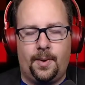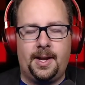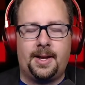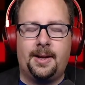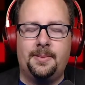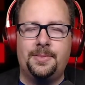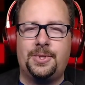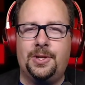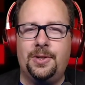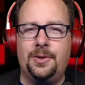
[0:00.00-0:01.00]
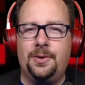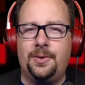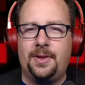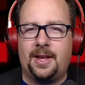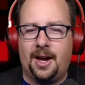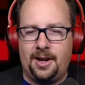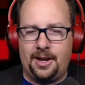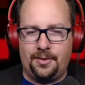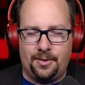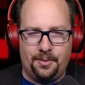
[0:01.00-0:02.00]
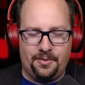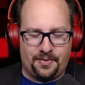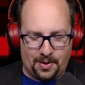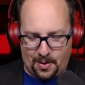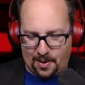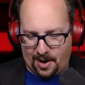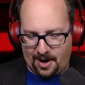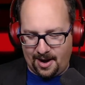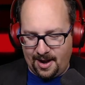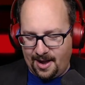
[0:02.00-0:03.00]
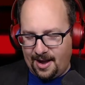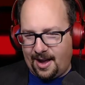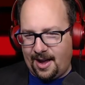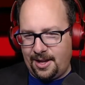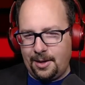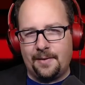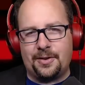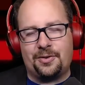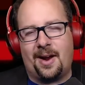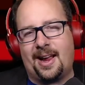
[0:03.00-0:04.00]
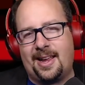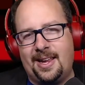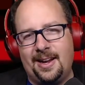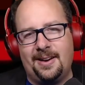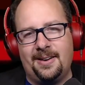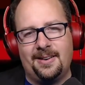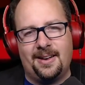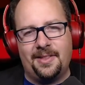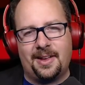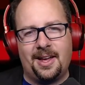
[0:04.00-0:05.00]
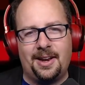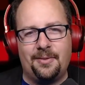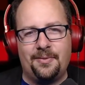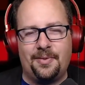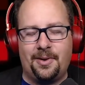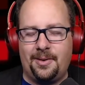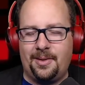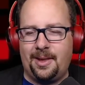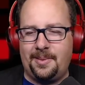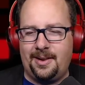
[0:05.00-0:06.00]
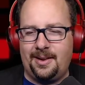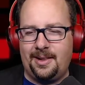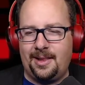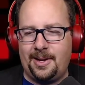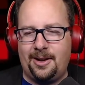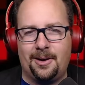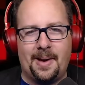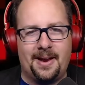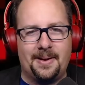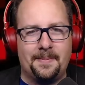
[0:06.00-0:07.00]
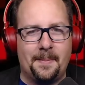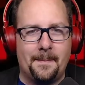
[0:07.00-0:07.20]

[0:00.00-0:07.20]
When it comes to the cutting room floor, you have a track here on the cutting room floor. Let me hear about it.